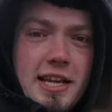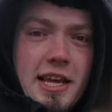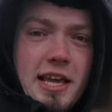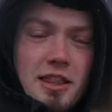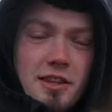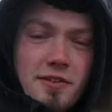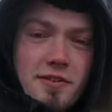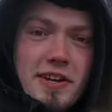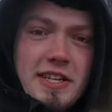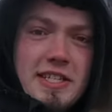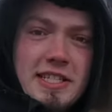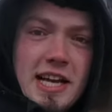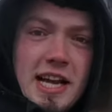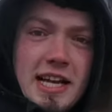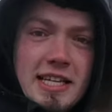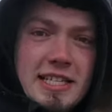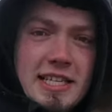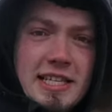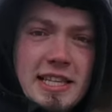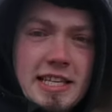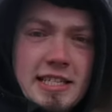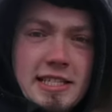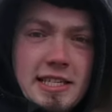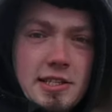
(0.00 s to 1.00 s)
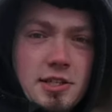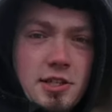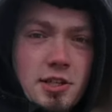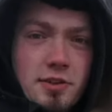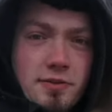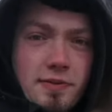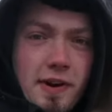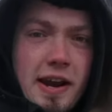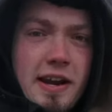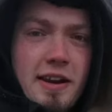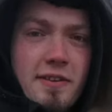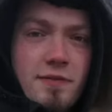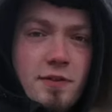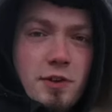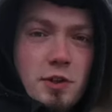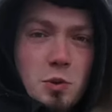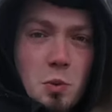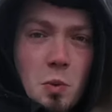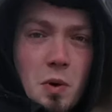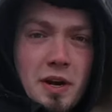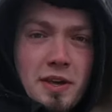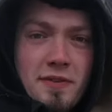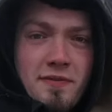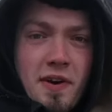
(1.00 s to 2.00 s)
and the reason I did this is they're rated for
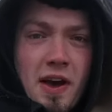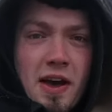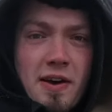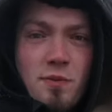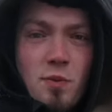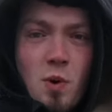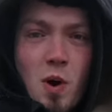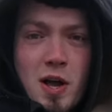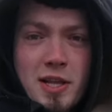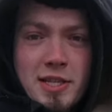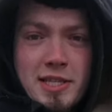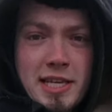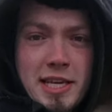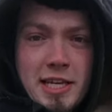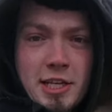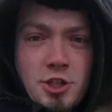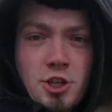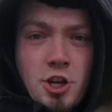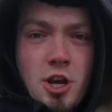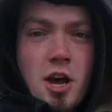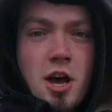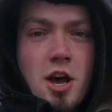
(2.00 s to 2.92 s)
25 watts each,